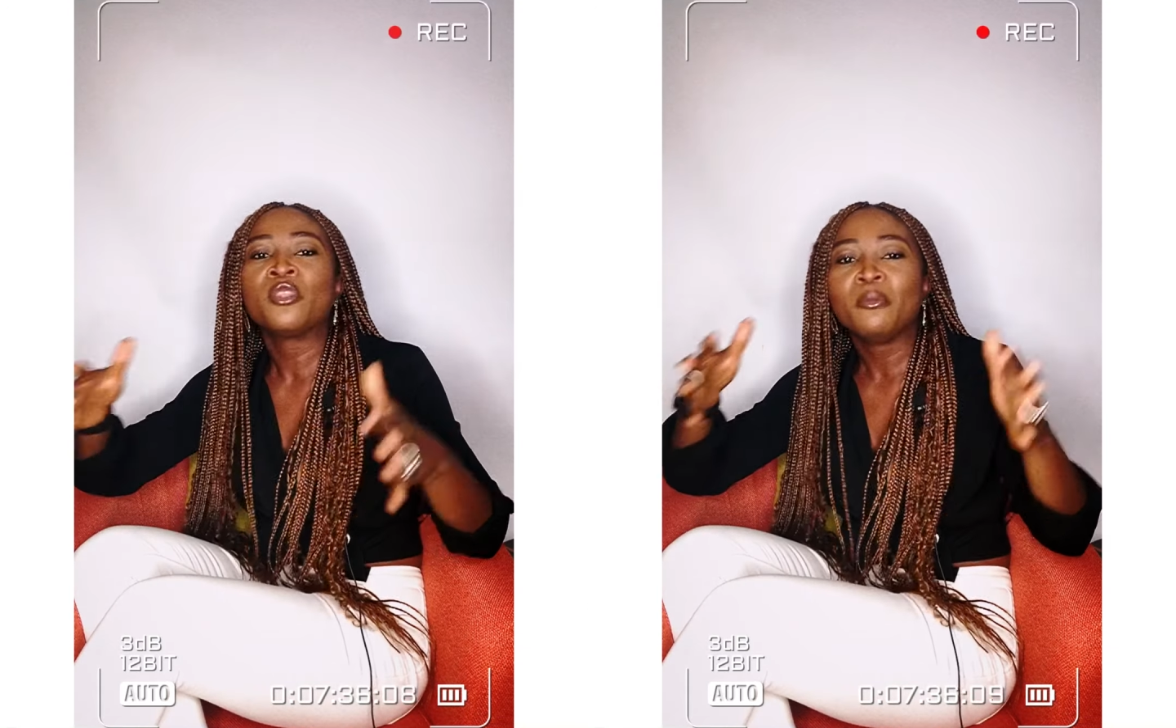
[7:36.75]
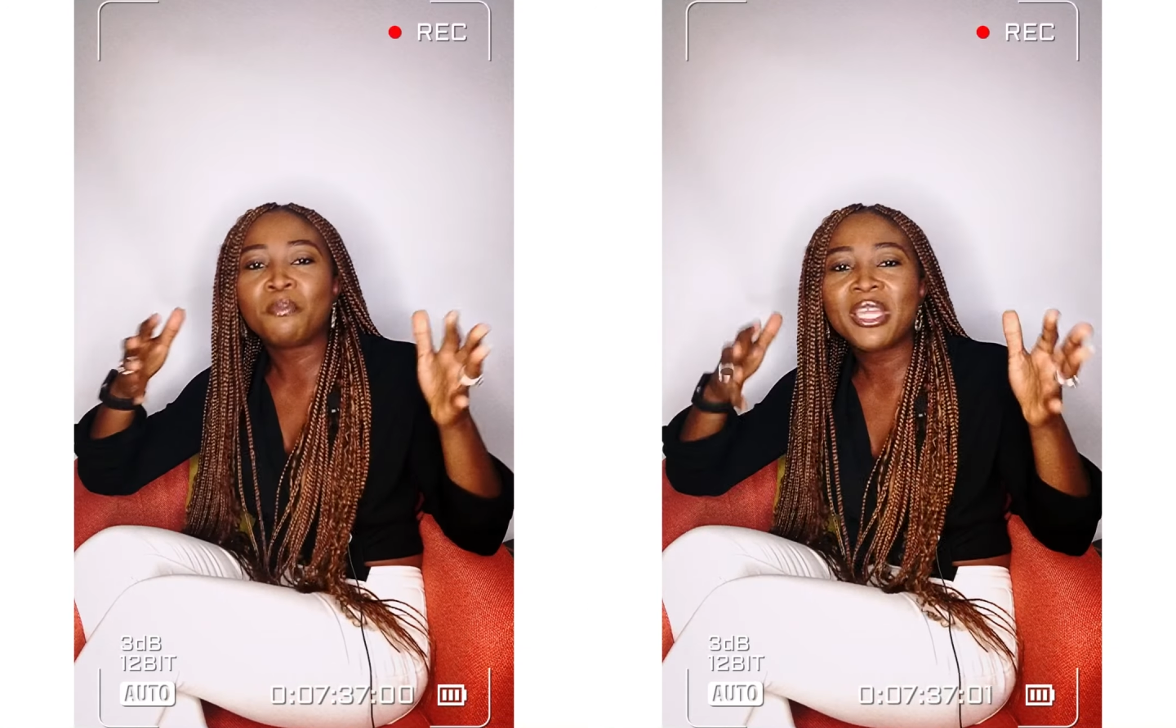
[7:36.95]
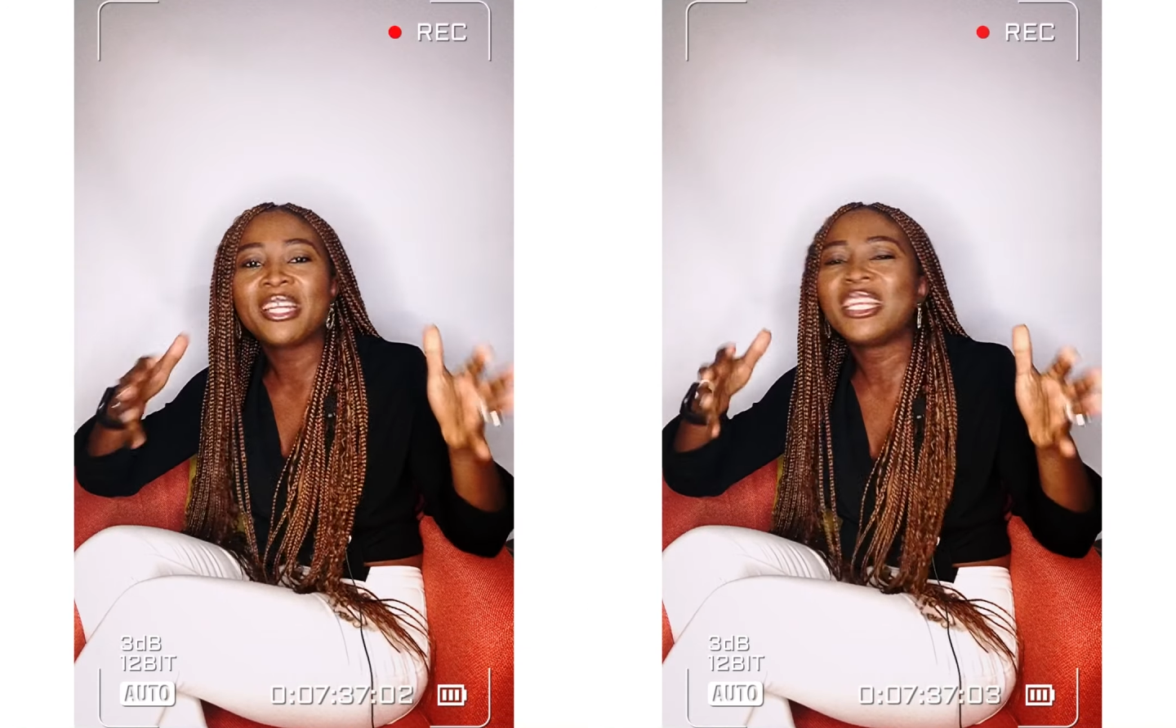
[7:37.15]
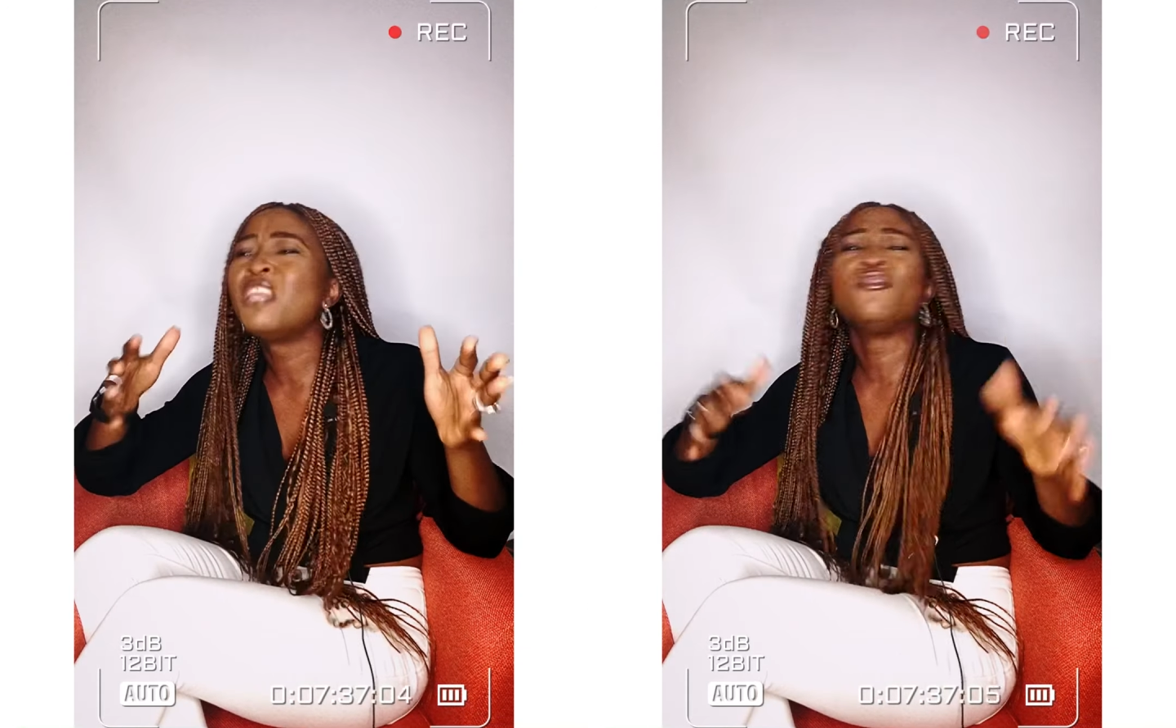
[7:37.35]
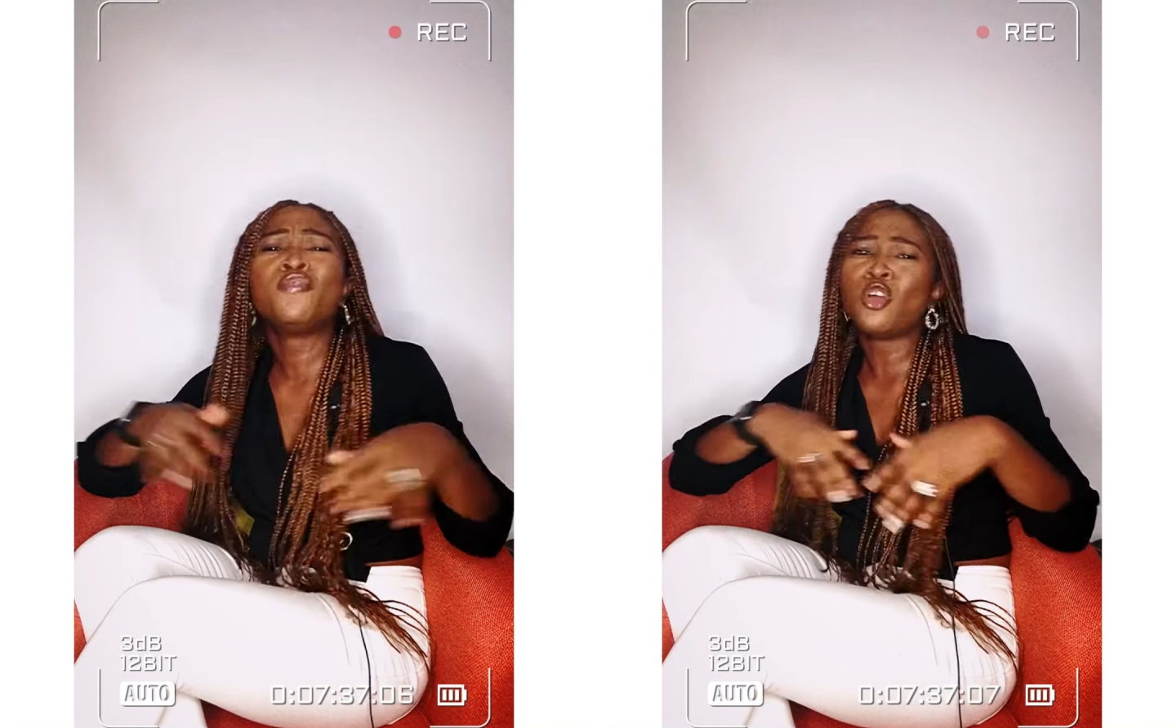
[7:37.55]
Being a
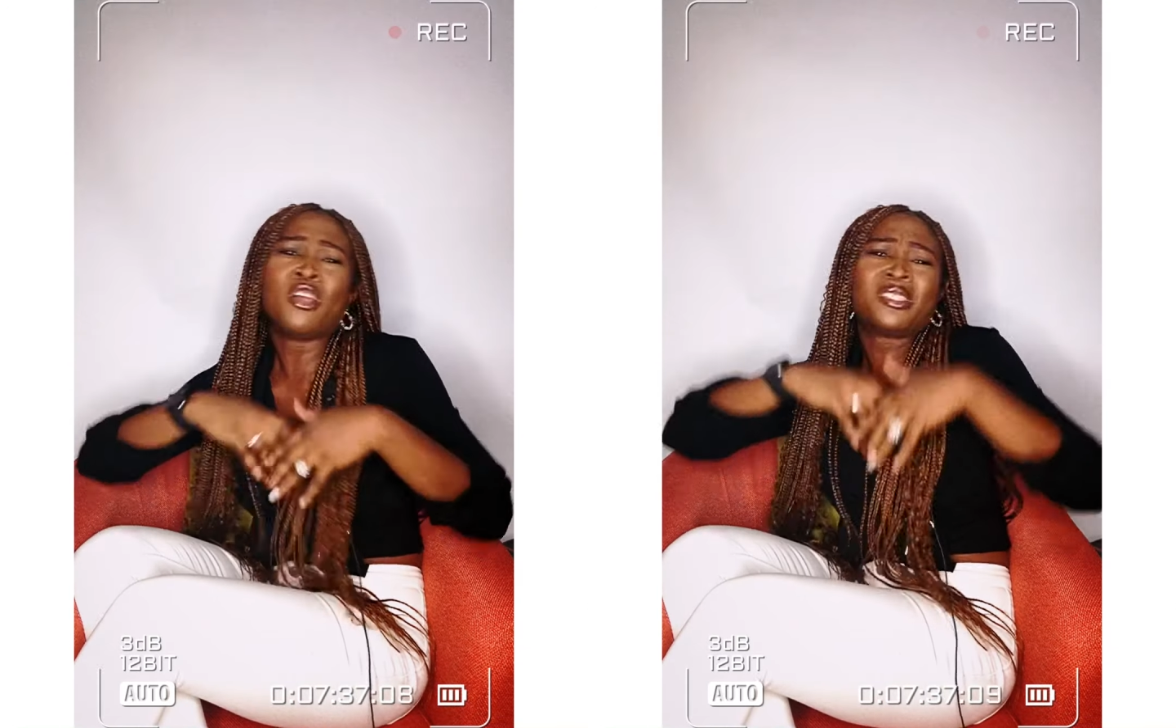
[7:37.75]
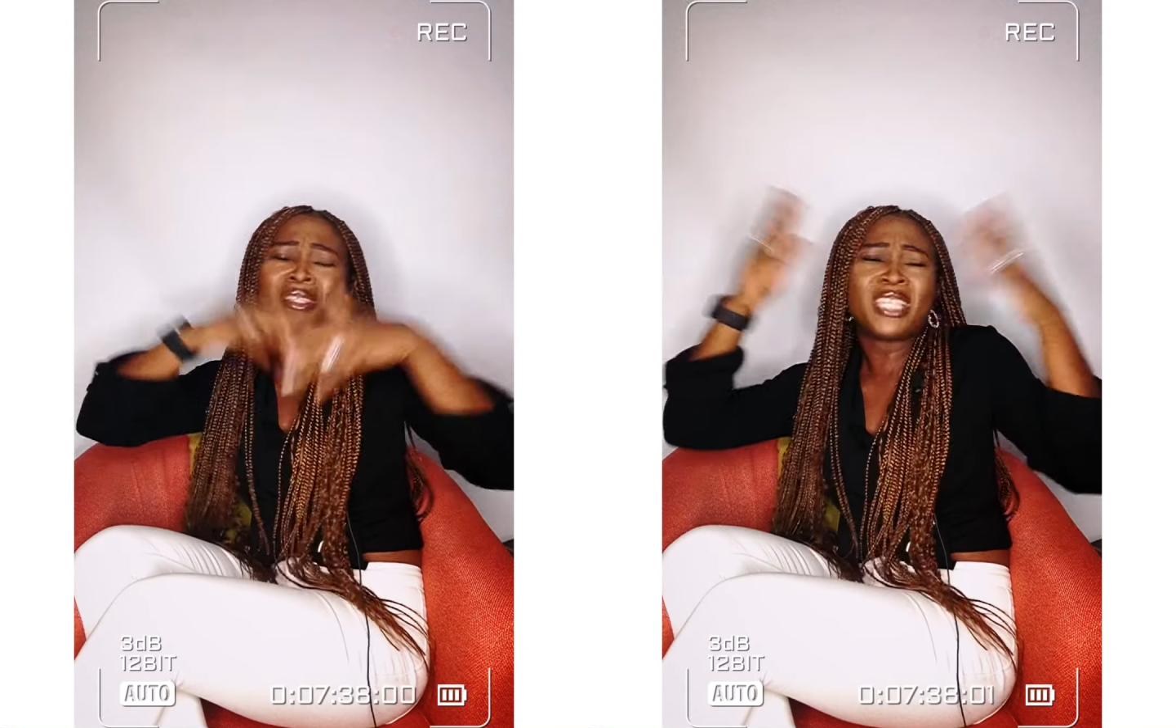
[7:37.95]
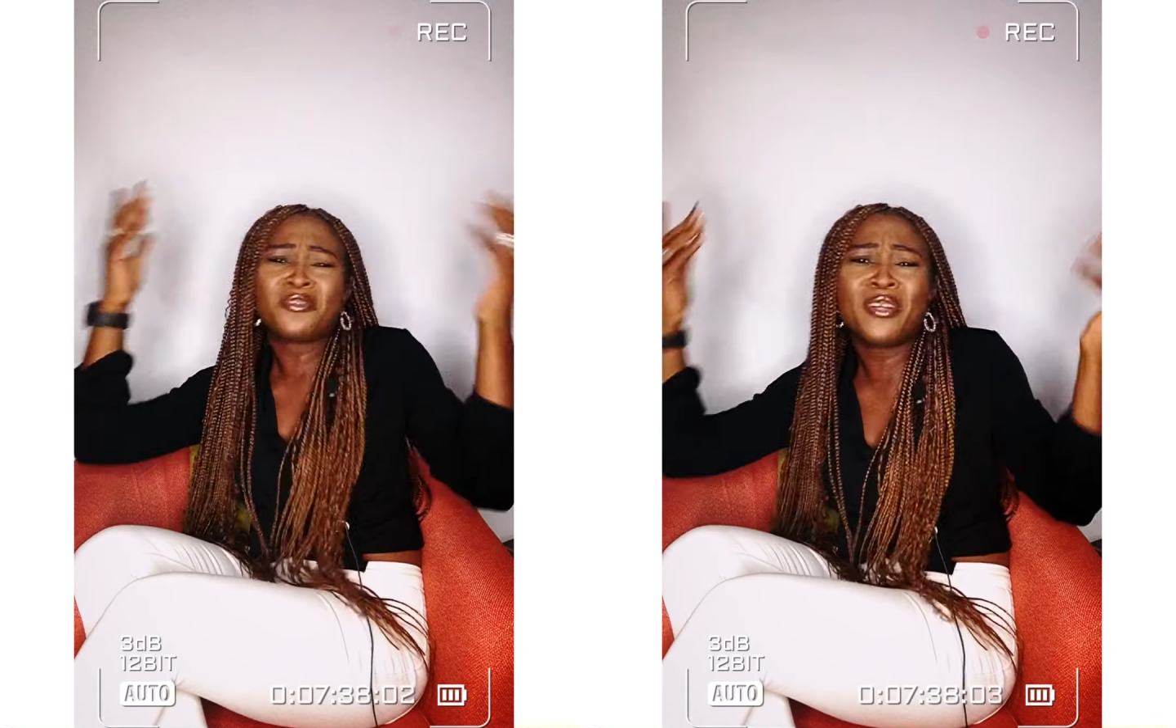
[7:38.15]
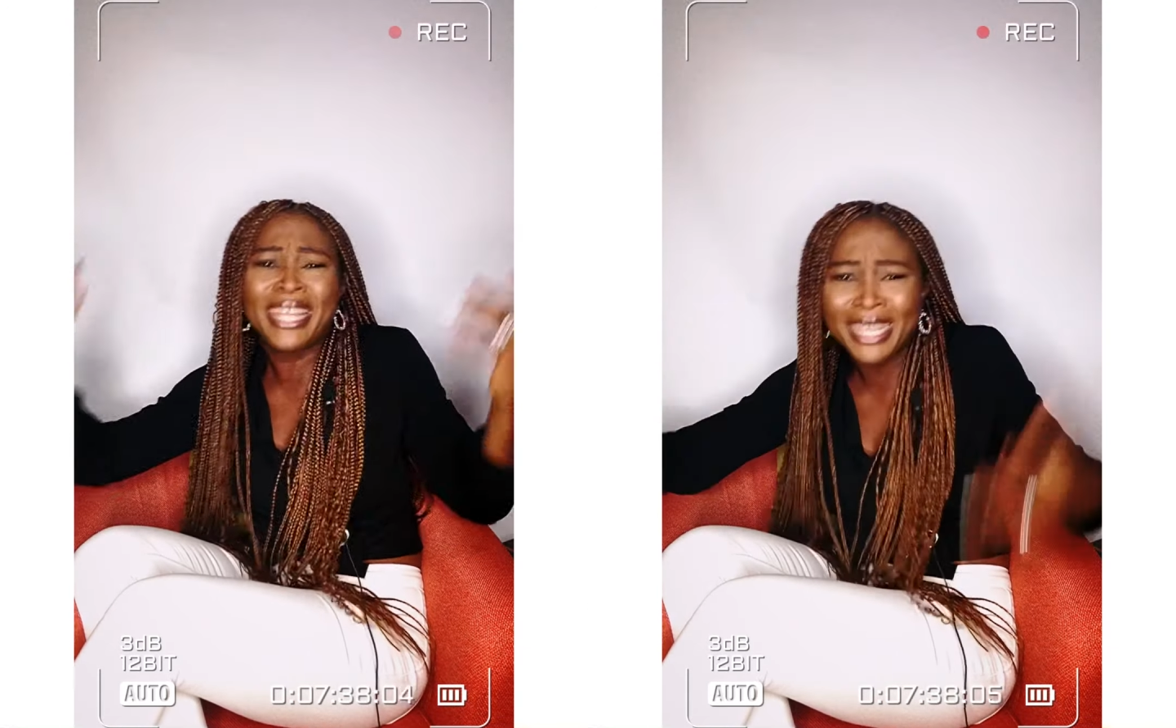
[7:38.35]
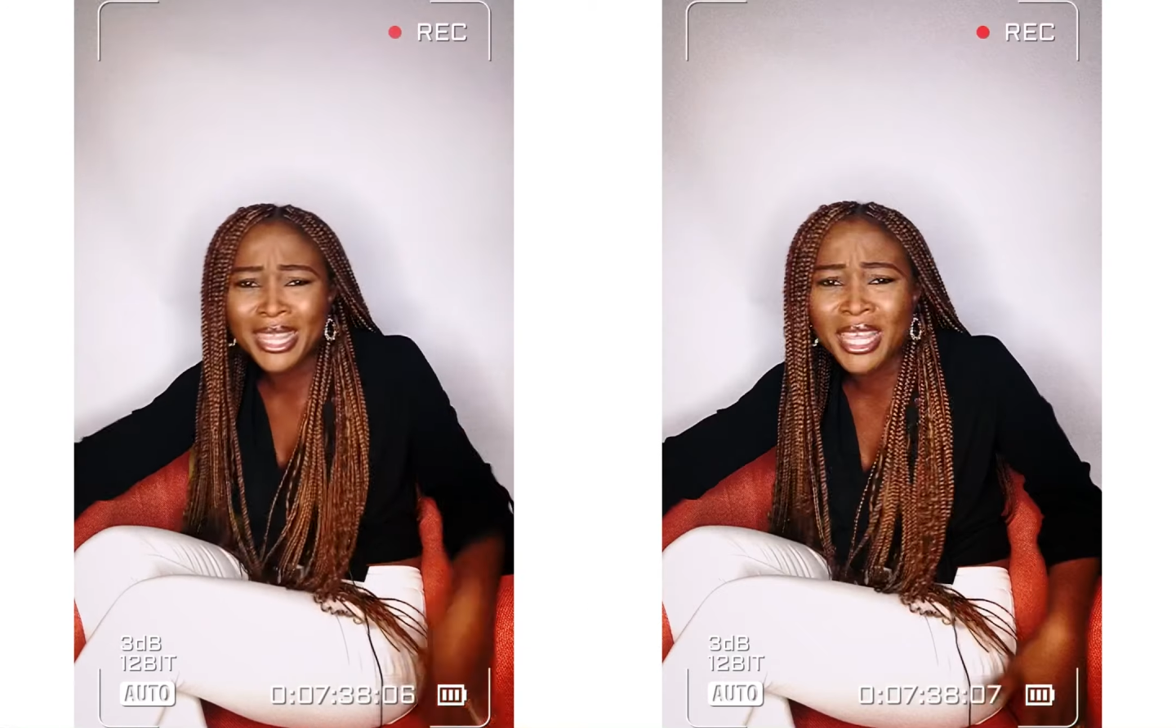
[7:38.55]
successful
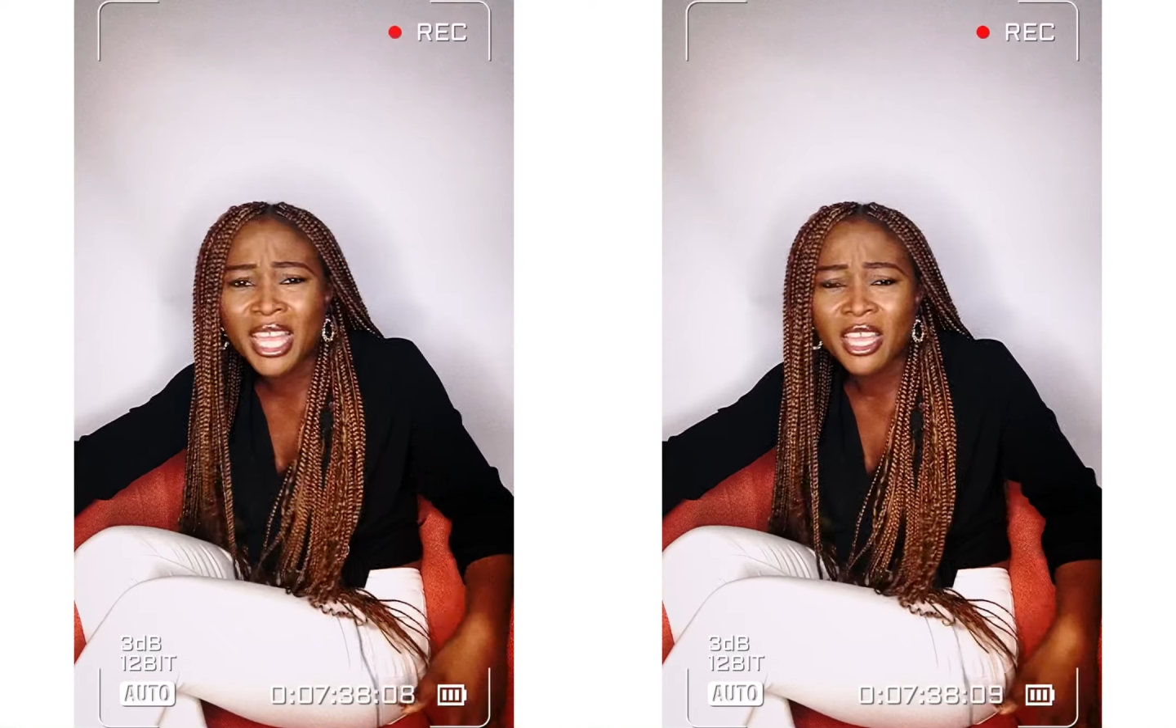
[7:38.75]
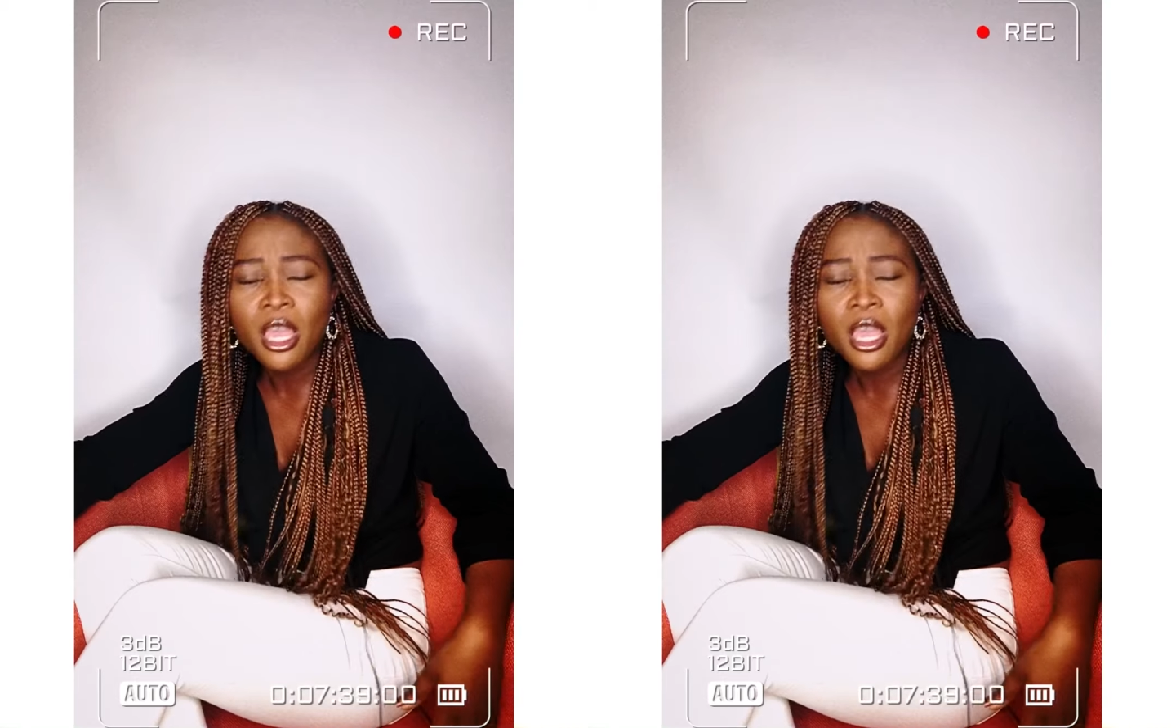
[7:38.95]
anything,